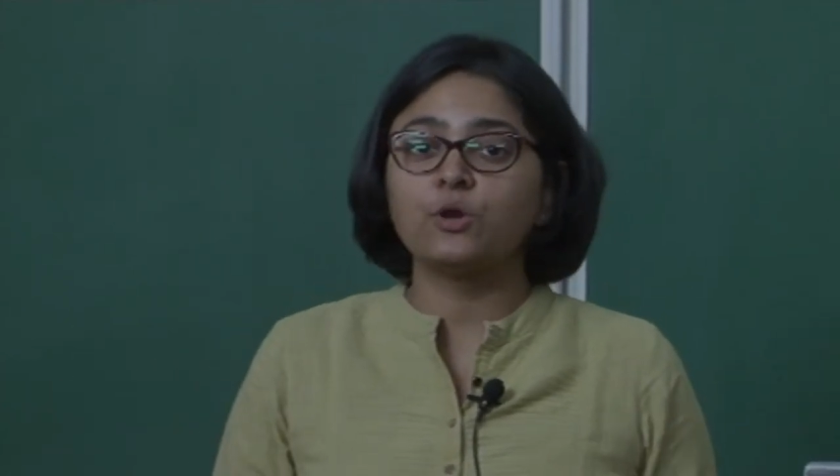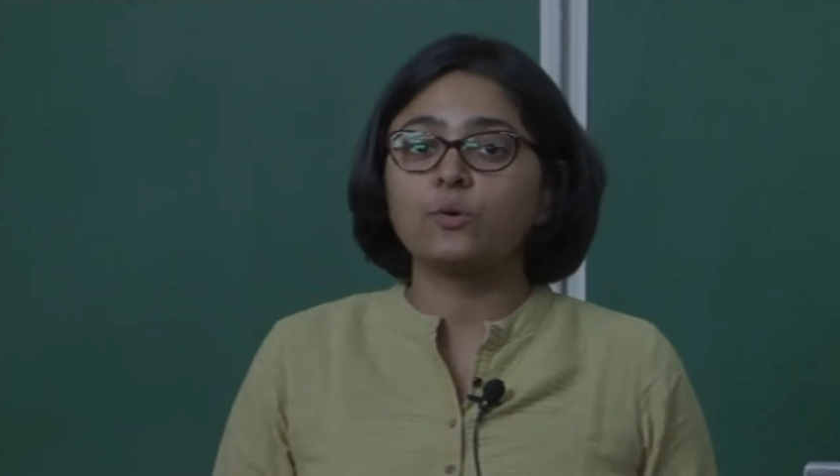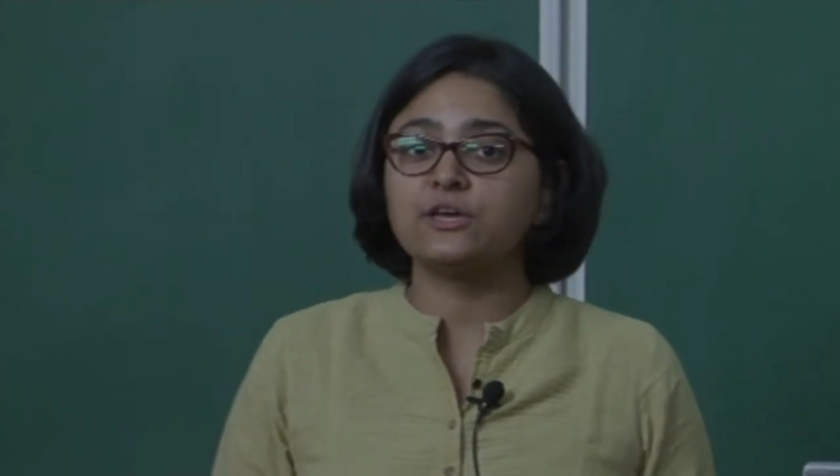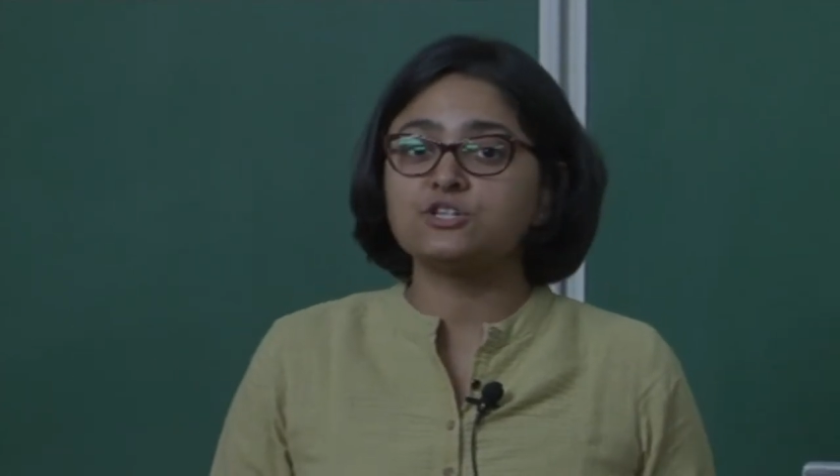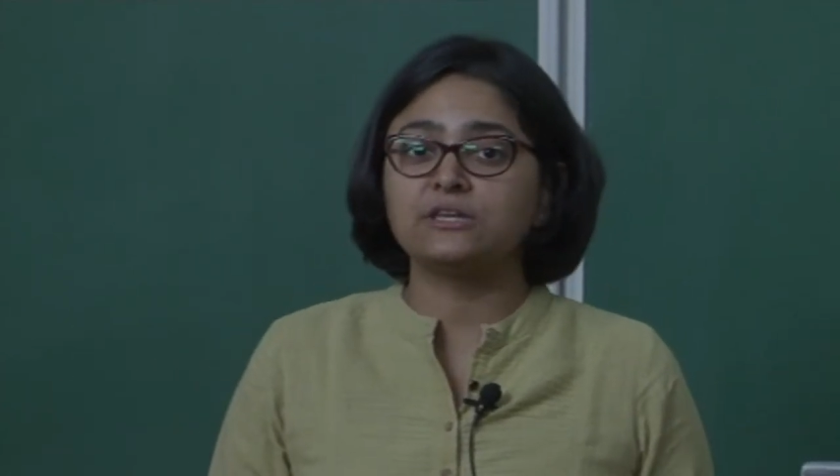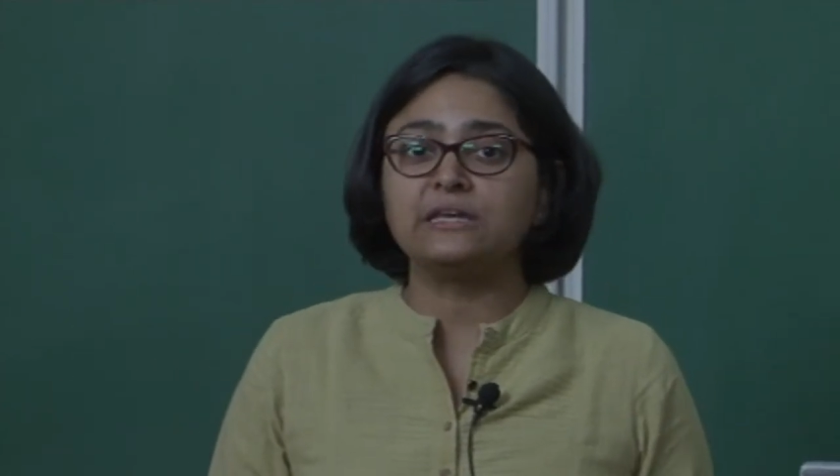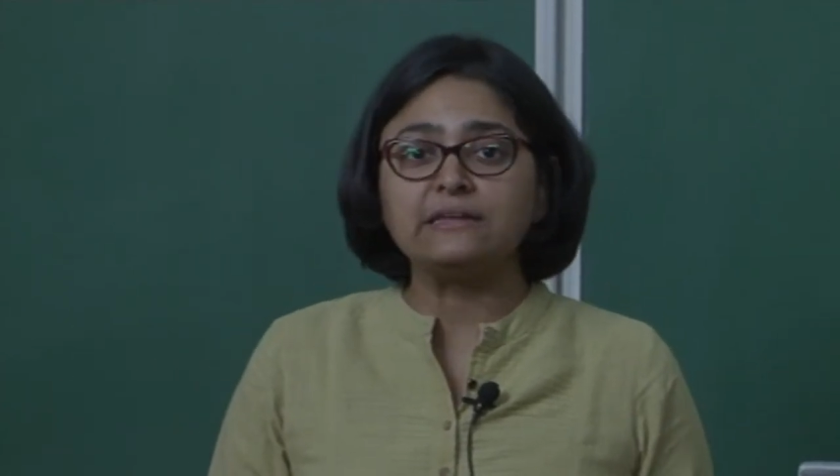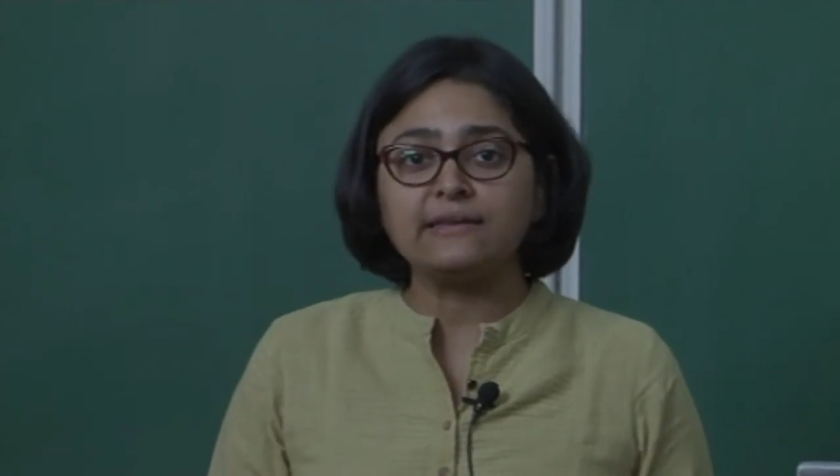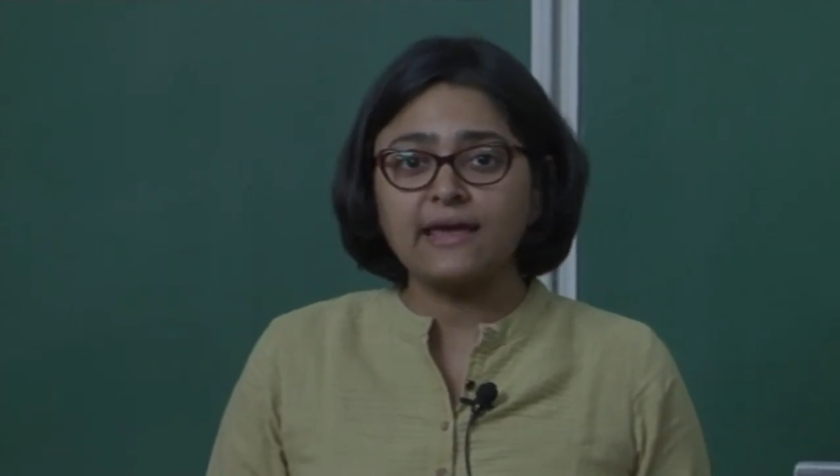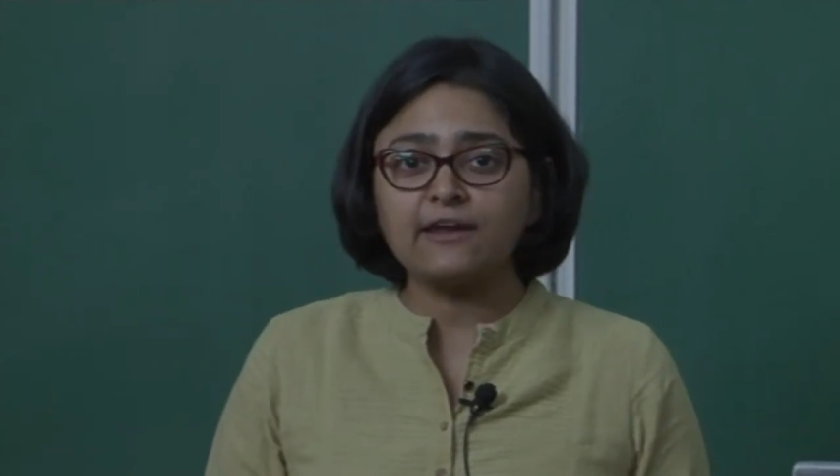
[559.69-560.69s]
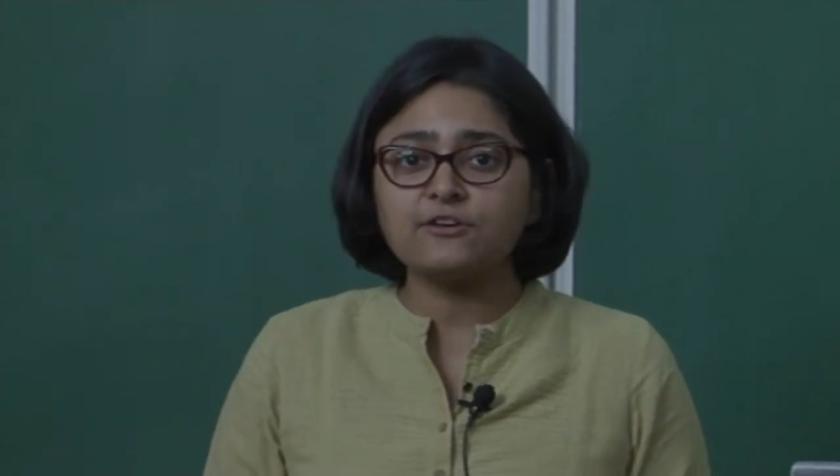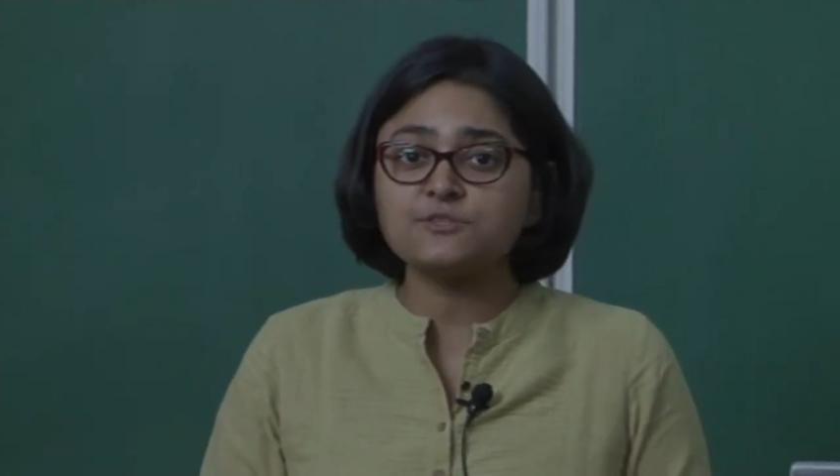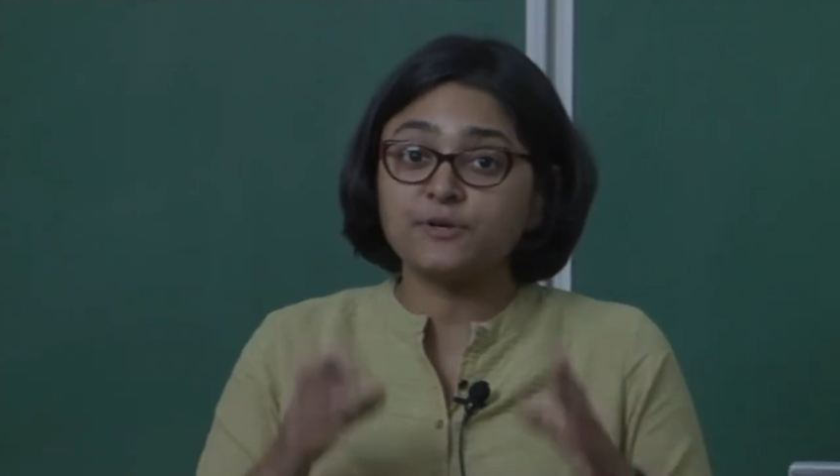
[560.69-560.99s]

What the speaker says: location indicators,